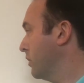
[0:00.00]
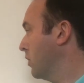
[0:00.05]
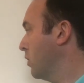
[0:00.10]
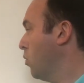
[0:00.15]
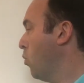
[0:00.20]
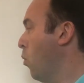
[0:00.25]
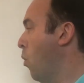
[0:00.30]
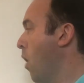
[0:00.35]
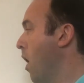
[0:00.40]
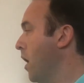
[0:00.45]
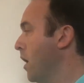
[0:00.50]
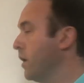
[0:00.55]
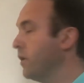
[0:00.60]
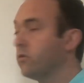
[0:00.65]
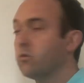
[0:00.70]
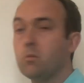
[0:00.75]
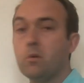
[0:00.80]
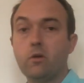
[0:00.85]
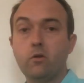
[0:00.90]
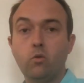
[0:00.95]
the
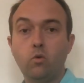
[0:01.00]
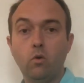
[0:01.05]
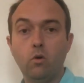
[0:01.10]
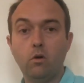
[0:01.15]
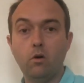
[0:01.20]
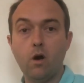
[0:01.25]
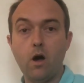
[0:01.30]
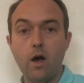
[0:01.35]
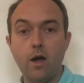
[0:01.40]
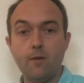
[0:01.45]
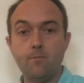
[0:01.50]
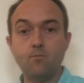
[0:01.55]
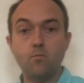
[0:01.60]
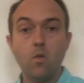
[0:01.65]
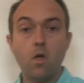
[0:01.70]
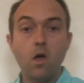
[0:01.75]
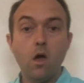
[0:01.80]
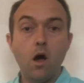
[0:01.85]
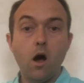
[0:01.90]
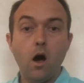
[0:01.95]
quantities are meant to align.
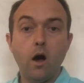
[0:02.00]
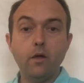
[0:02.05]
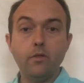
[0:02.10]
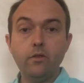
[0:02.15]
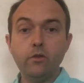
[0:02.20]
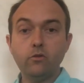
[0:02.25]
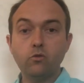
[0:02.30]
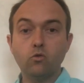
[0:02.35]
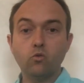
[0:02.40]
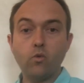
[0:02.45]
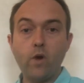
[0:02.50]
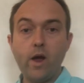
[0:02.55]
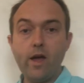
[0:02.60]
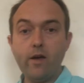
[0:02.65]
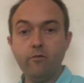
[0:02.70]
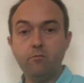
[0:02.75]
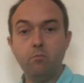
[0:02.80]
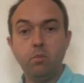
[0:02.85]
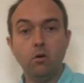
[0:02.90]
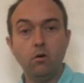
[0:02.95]
On this
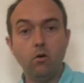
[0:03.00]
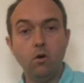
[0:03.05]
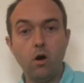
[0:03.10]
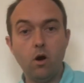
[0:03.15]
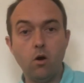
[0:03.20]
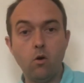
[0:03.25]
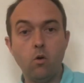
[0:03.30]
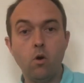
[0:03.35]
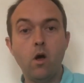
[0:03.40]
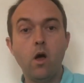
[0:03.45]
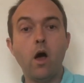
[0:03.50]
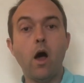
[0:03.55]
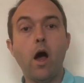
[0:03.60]
graph below,